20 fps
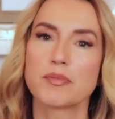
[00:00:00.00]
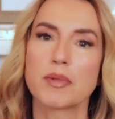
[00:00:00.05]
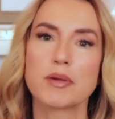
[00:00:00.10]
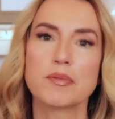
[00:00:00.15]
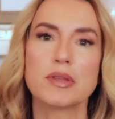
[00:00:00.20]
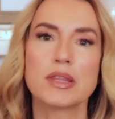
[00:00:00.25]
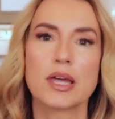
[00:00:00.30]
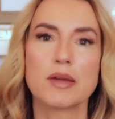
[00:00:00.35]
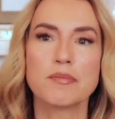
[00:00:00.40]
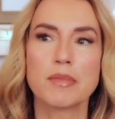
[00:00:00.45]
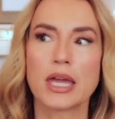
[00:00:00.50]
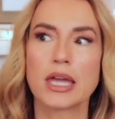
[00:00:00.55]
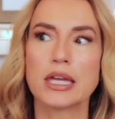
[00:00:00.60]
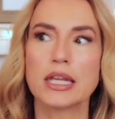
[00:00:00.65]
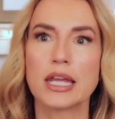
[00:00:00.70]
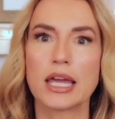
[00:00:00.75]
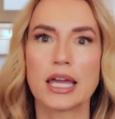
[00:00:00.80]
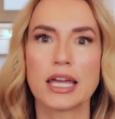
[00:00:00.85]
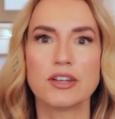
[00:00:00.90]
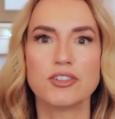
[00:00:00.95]
Maybe they
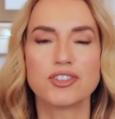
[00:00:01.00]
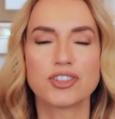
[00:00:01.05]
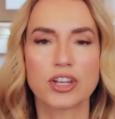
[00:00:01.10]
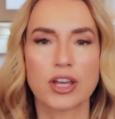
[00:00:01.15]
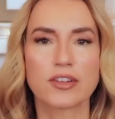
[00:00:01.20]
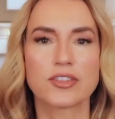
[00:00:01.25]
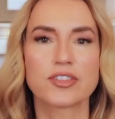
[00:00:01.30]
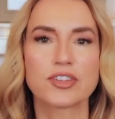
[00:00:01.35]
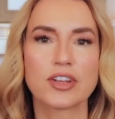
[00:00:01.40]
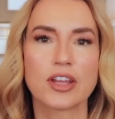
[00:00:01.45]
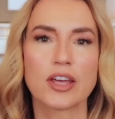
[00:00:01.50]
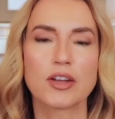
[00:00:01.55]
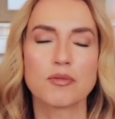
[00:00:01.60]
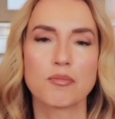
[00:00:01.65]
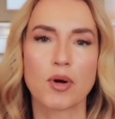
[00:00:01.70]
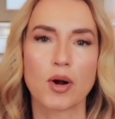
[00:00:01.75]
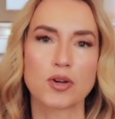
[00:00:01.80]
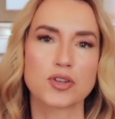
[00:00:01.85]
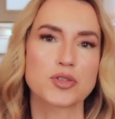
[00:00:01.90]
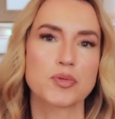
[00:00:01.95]
made a chestnut
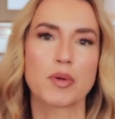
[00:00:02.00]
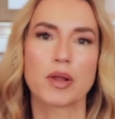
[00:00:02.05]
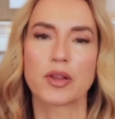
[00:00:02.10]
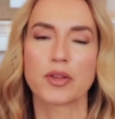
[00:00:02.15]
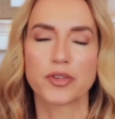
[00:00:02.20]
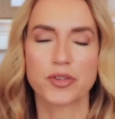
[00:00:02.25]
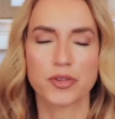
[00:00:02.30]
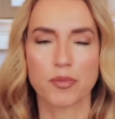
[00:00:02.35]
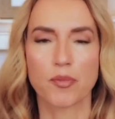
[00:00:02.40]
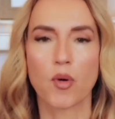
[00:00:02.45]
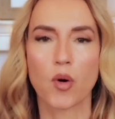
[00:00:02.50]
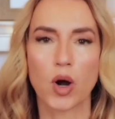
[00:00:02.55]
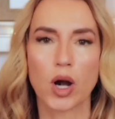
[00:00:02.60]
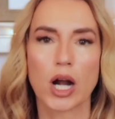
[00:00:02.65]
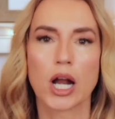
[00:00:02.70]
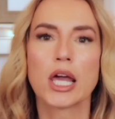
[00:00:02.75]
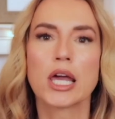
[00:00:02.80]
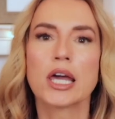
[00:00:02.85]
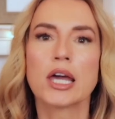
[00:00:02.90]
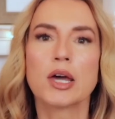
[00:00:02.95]
marshmallow
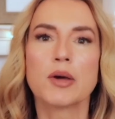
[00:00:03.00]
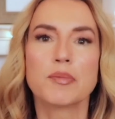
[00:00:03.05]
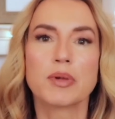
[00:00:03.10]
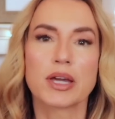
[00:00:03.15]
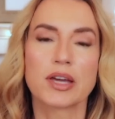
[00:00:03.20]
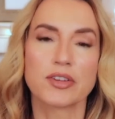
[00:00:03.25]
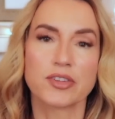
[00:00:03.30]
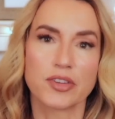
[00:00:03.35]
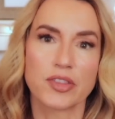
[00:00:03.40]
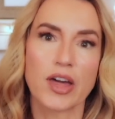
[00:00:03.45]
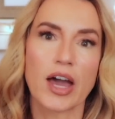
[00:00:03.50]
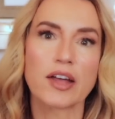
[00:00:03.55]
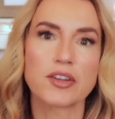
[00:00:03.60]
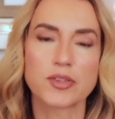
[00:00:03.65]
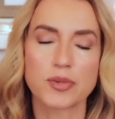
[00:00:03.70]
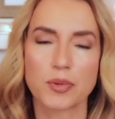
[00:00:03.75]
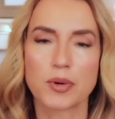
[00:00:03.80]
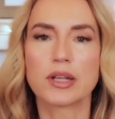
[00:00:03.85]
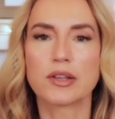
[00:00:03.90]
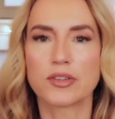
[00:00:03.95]
s'more because
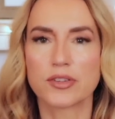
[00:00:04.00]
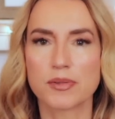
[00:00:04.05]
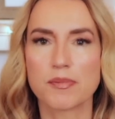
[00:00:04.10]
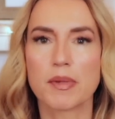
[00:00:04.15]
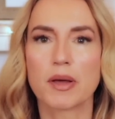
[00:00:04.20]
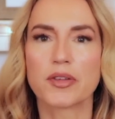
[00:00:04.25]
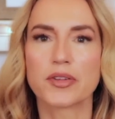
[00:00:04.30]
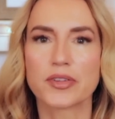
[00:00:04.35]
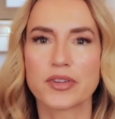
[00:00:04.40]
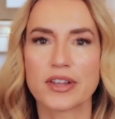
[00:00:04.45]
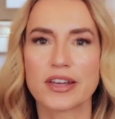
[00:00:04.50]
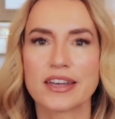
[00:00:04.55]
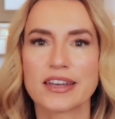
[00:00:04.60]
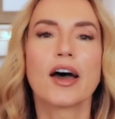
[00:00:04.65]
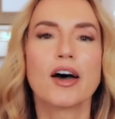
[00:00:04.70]
that's what it smells like.